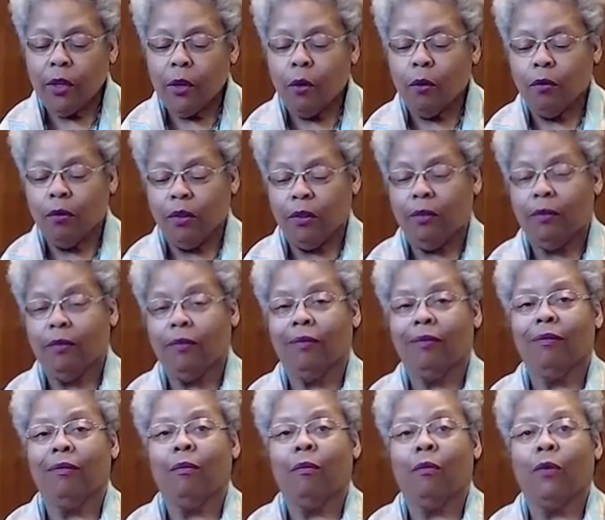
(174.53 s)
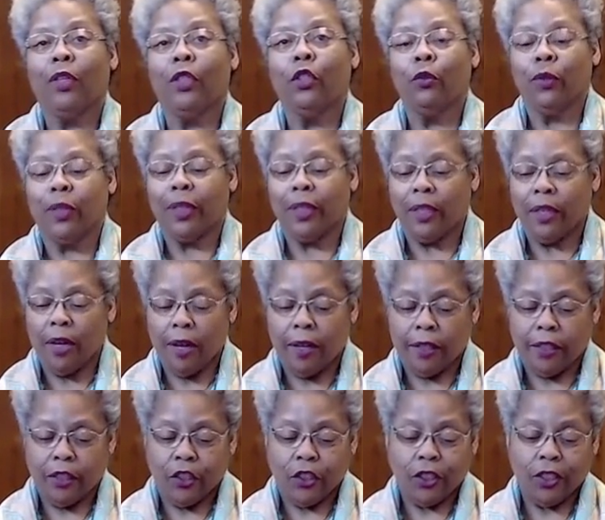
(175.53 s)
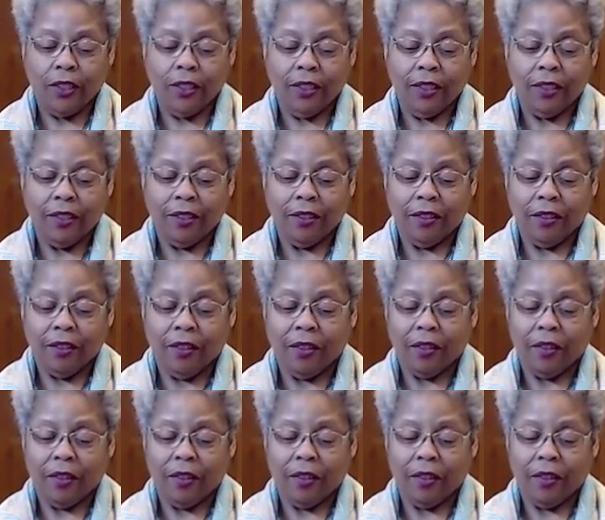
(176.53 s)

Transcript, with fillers: don't want to acknowledge it.